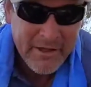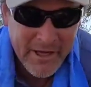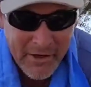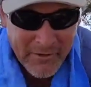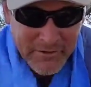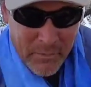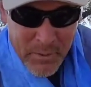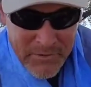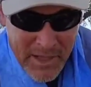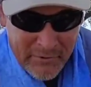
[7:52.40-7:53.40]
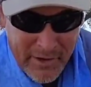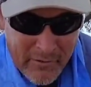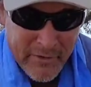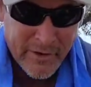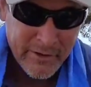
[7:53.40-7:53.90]
Anyway, so I put that
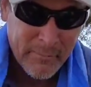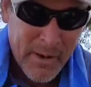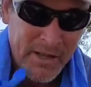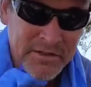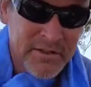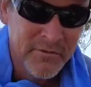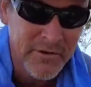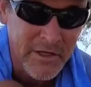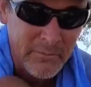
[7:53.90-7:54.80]
around there, and I might stuff it